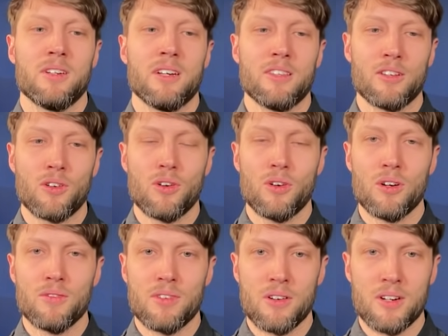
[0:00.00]
at the core
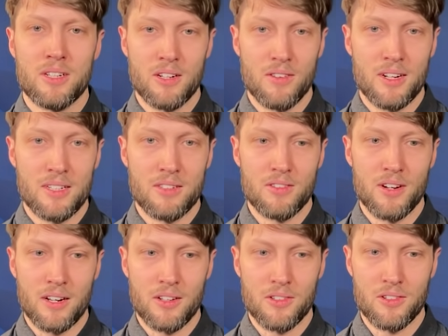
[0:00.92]
of our integrated
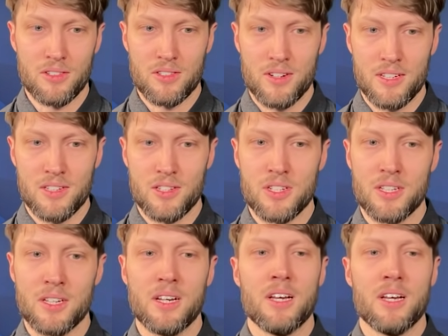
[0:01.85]
regulatory strategy.